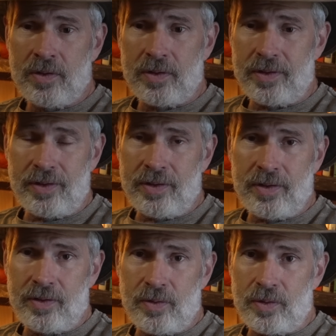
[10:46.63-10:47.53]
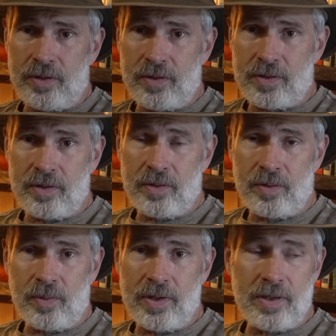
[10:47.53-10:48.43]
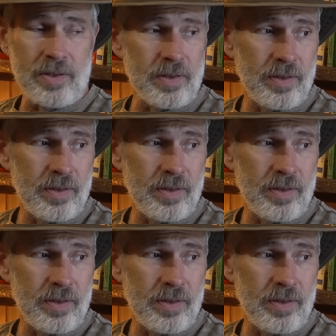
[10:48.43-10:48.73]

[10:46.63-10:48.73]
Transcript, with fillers: the, in the old, using the old ways?